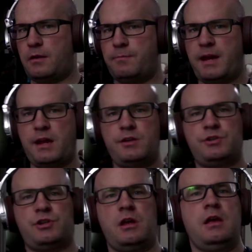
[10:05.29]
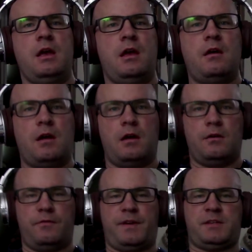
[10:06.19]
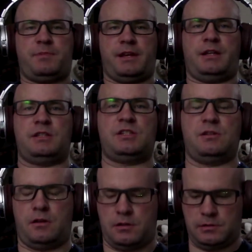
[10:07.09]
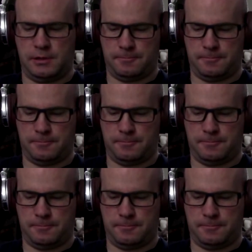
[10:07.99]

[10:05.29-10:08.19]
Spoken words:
beige faceplate installed.